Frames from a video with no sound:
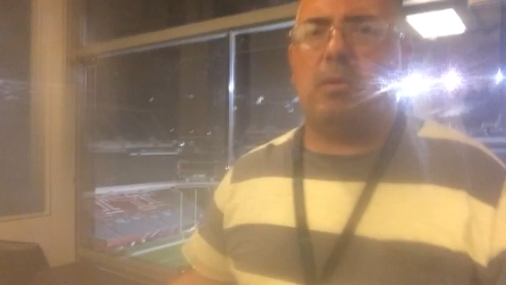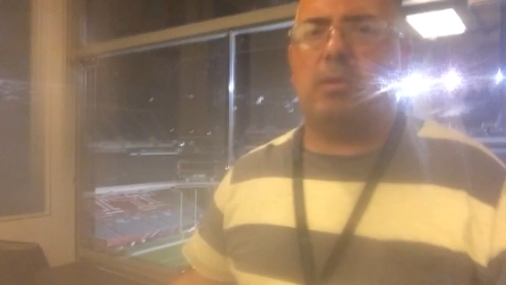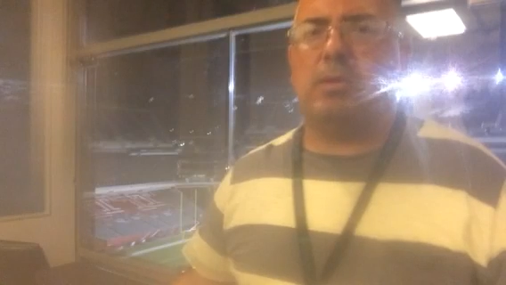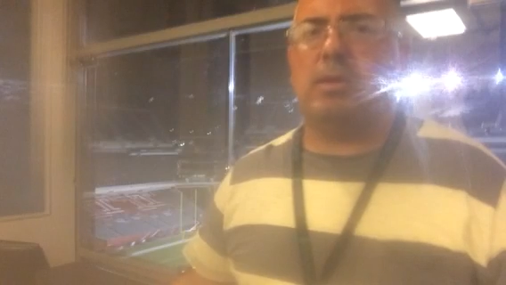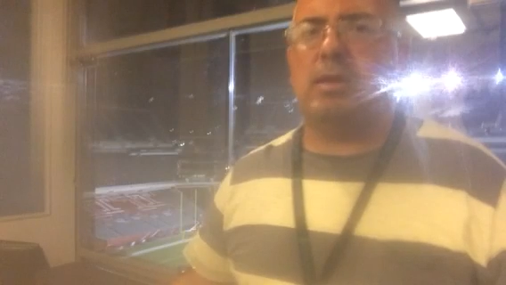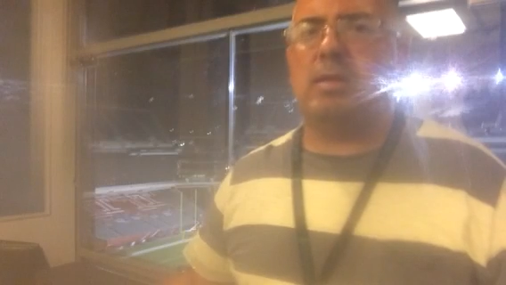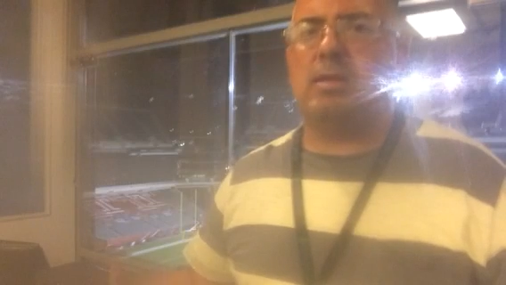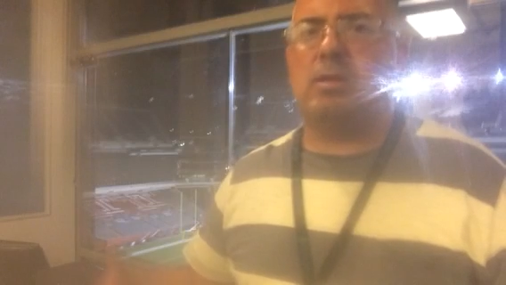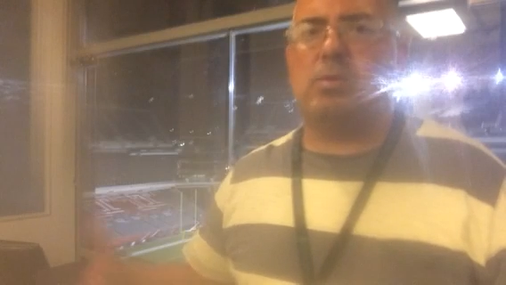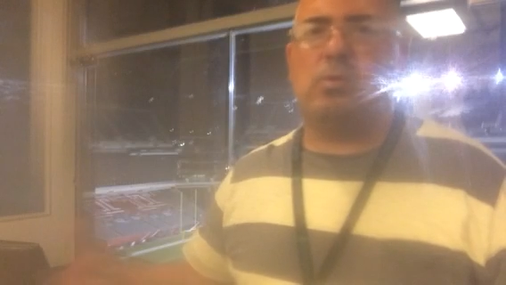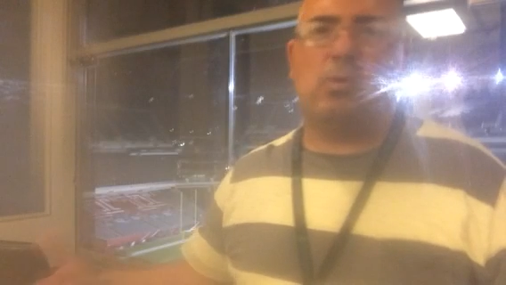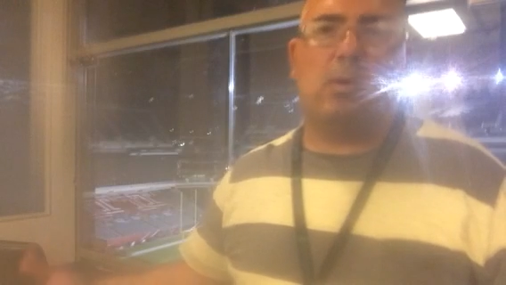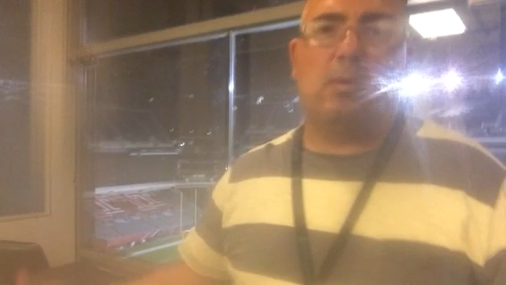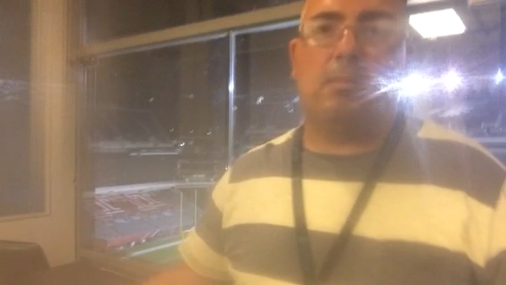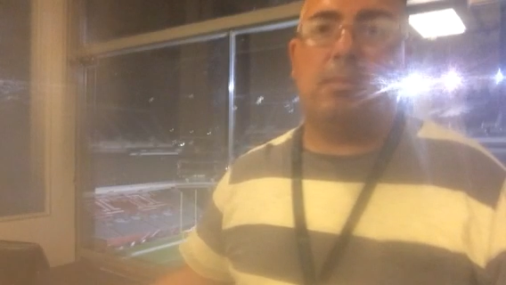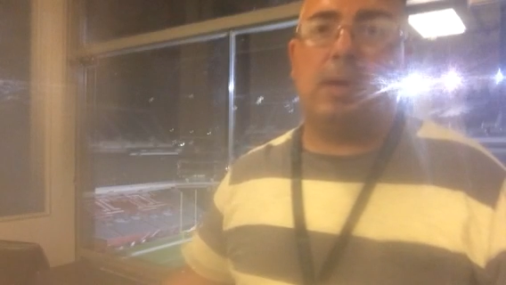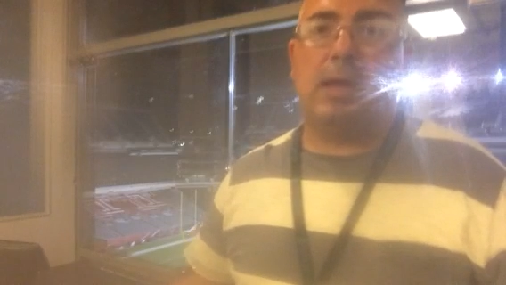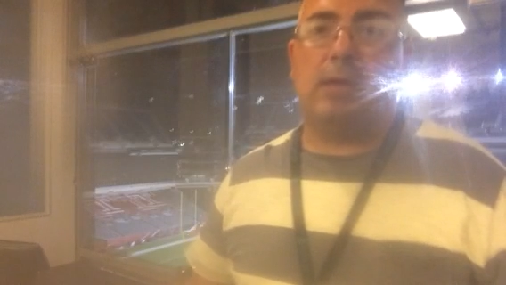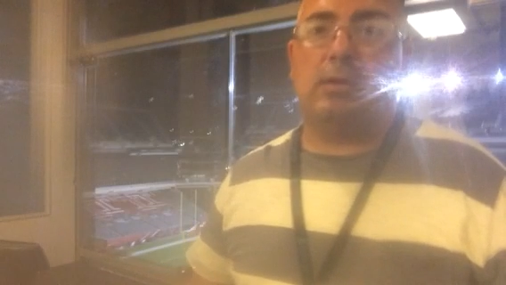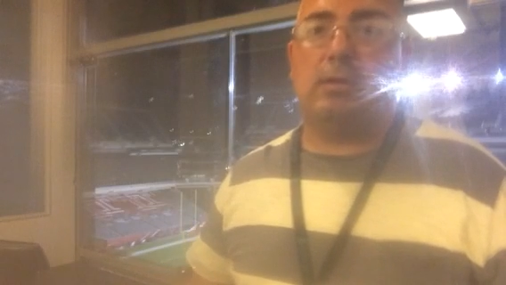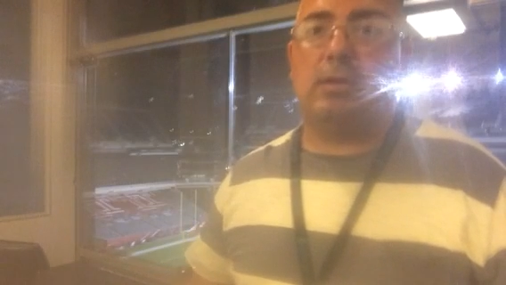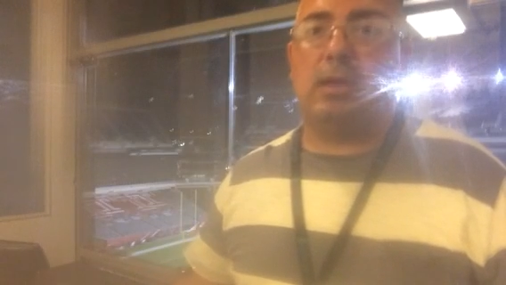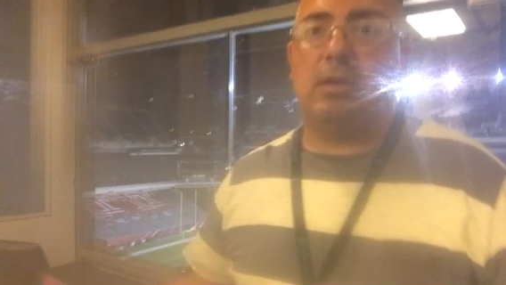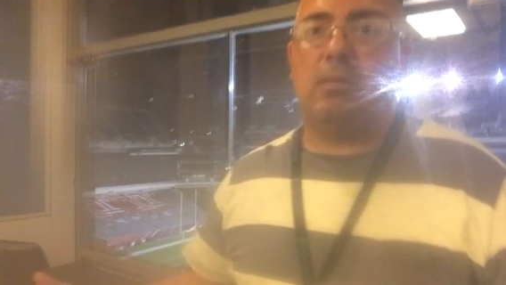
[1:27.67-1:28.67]
Well, they did one
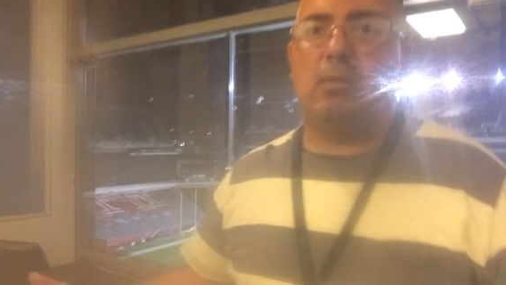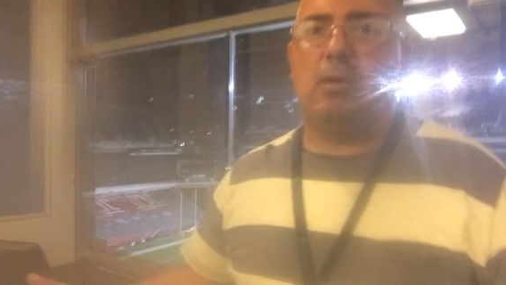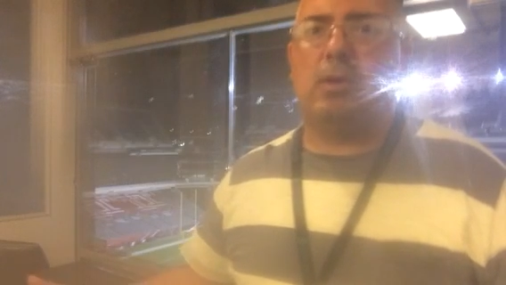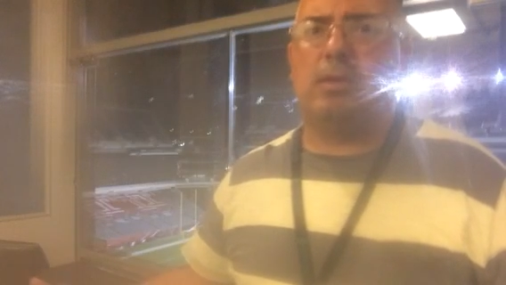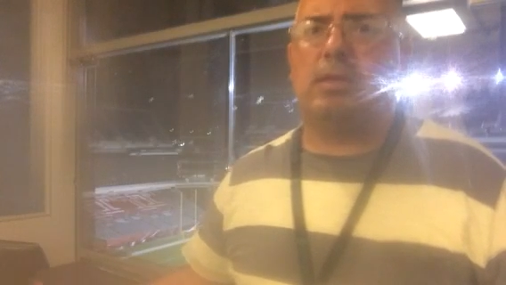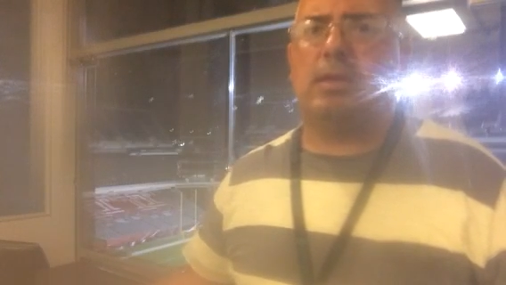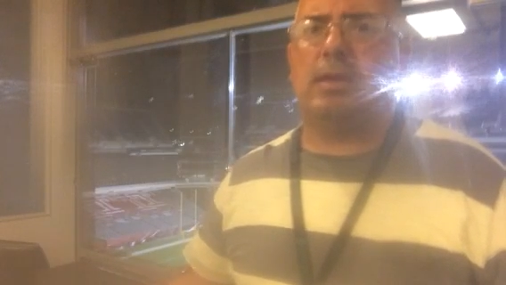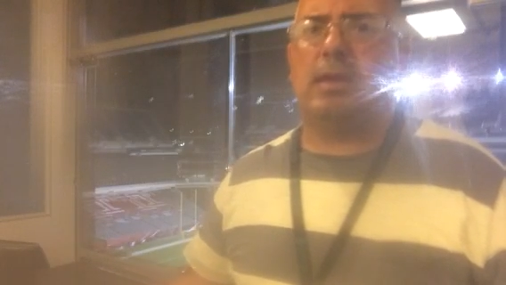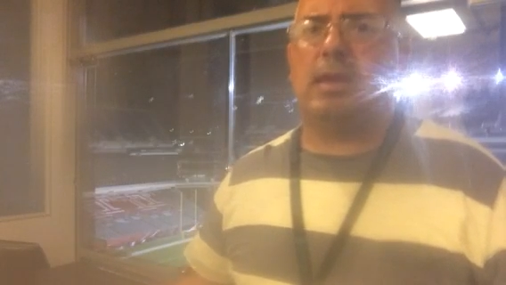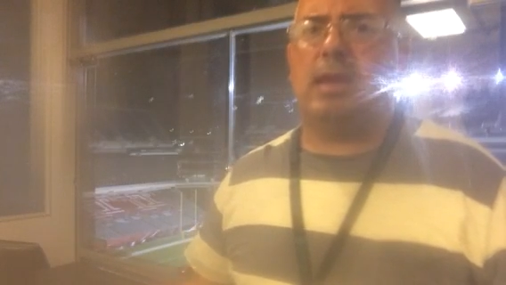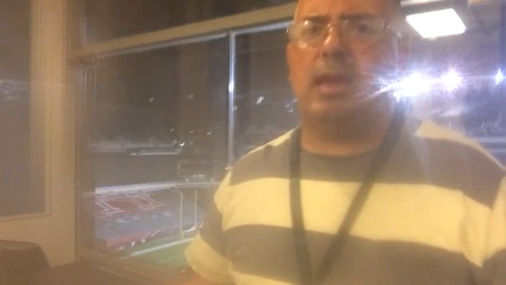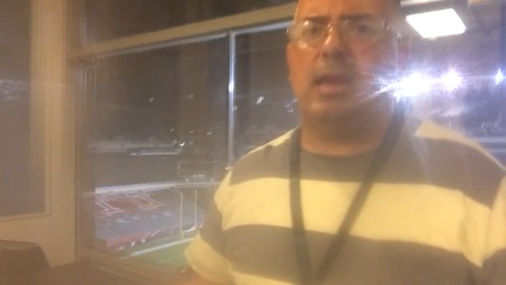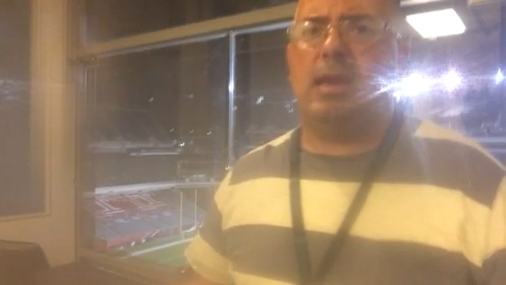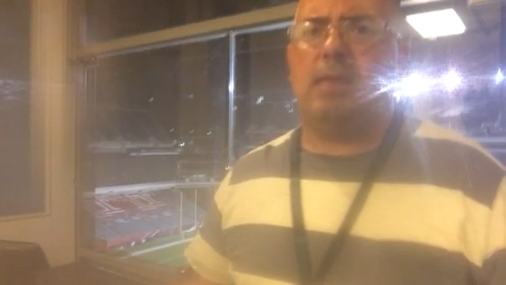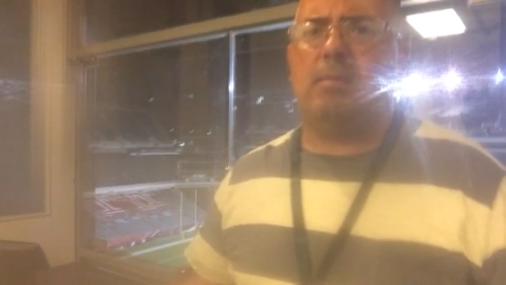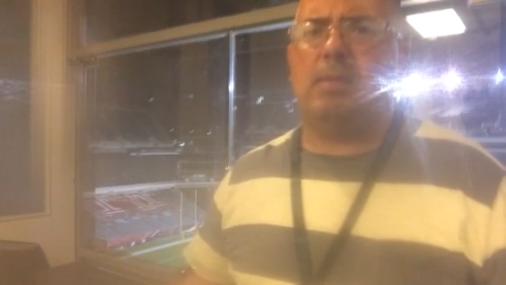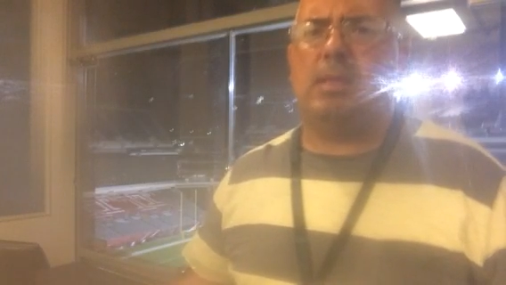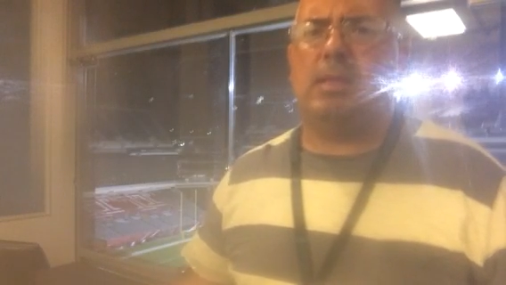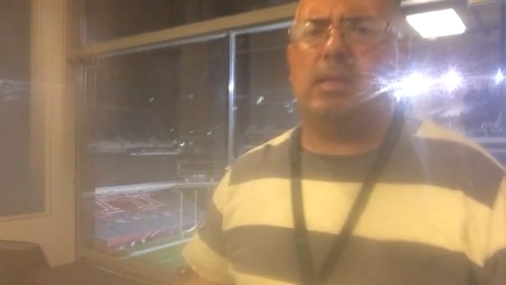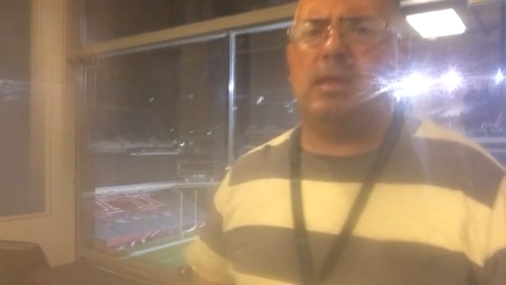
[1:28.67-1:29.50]
better. They won the game.